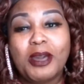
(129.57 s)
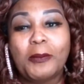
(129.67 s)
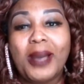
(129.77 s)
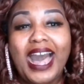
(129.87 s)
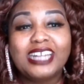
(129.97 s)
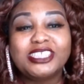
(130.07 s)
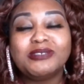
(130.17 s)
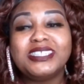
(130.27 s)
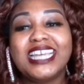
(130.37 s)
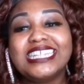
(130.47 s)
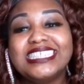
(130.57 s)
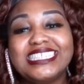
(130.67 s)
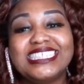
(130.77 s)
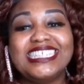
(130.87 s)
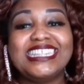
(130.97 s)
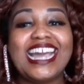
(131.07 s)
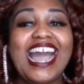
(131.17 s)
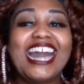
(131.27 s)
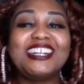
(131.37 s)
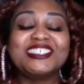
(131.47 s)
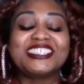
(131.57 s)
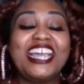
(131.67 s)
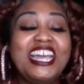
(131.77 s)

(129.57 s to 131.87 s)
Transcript: El Paso, Texas is in the house.